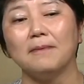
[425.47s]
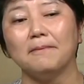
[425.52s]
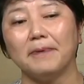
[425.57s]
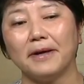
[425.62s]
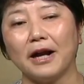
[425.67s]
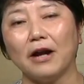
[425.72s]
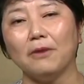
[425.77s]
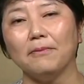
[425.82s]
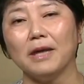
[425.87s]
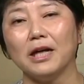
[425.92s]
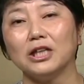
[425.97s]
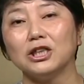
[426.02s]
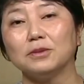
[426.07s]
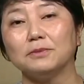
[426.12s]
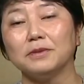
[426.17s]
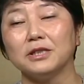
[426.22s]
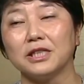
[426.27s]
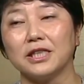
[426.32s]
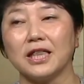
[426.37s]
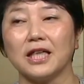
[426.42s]
But our
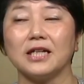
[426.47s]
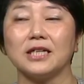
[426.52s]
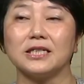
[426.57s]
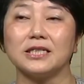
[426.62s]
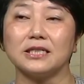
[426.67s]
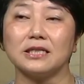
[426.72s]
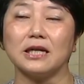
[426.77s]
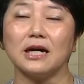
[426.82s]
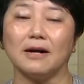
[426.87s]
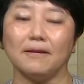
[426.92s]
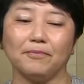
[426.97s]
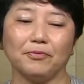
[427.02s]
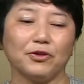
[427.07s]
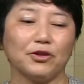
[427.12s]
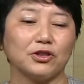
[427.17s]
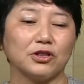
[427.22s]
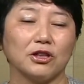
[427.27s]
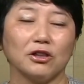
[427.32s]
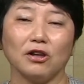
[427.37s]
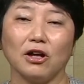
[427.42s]
management thinks um,
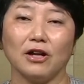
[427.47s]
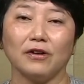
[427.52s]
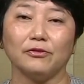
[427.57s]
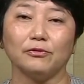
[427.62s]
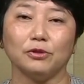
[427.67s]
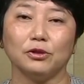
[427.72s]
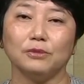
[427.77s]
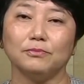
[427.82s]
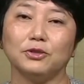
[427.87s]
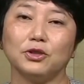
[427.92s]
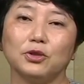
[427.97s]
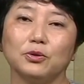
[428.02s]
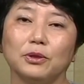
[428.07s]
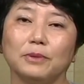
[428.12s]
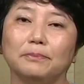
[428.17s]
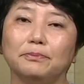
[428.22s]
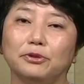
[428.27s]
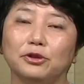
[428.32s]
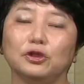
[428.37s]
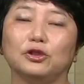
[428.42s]
there's a lot room to
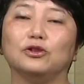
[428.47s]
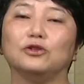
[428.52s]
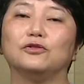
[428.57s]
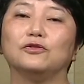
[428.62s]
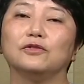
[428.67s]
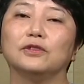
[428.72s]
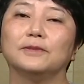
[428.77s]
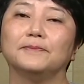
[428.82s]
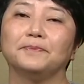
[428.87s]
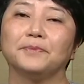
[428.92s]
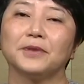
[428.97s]
improve.